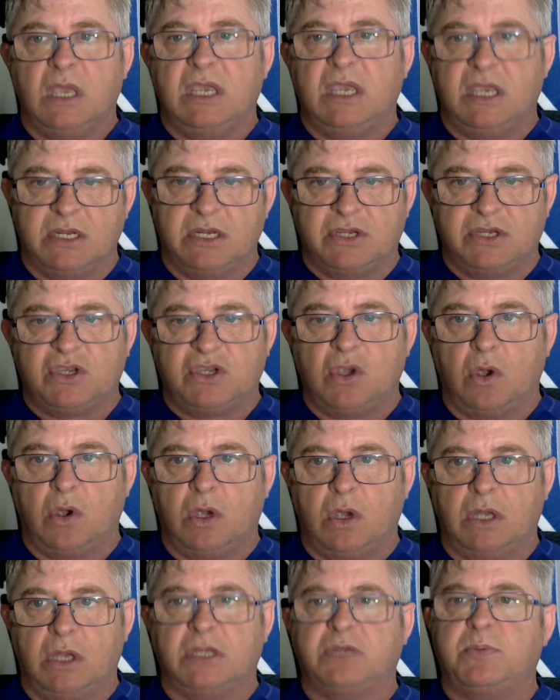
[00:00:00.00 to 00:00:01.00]

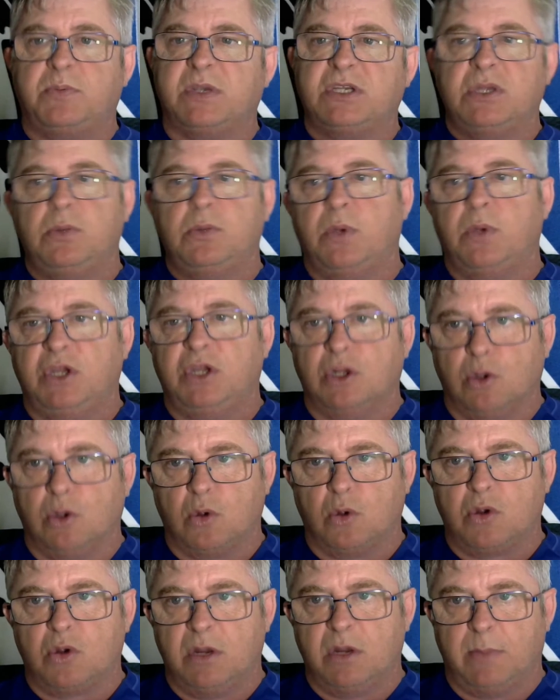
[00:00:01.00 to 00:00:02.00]
insight, especially when you're
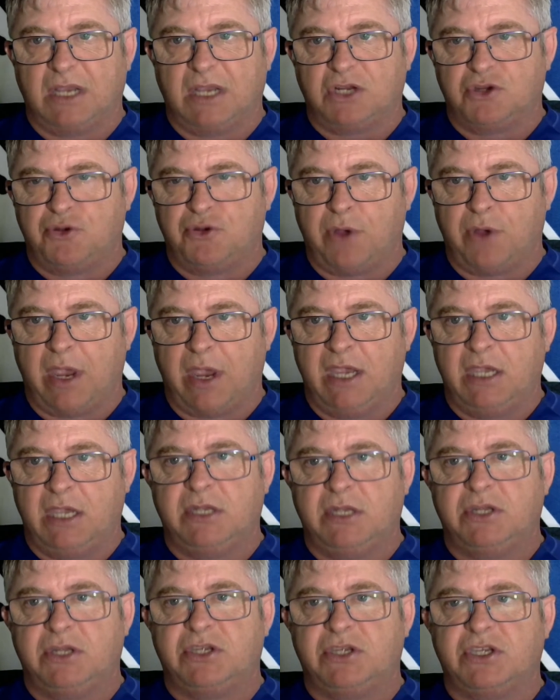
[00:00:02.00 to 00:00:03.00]
looking to make
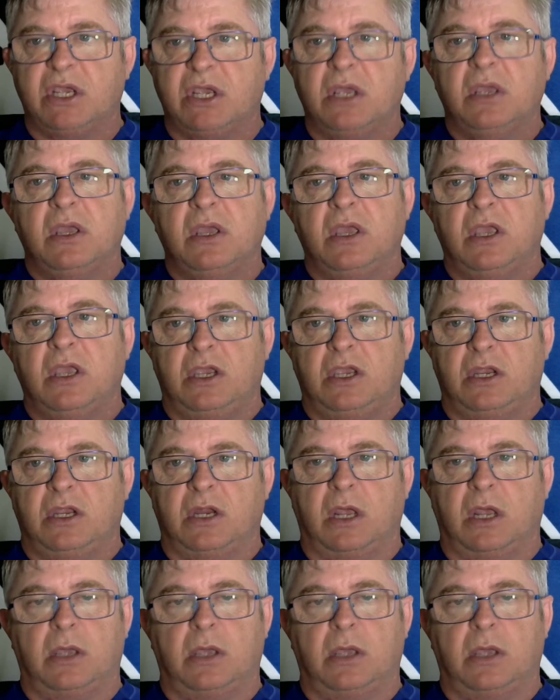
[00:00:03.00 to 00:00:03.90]
trades, and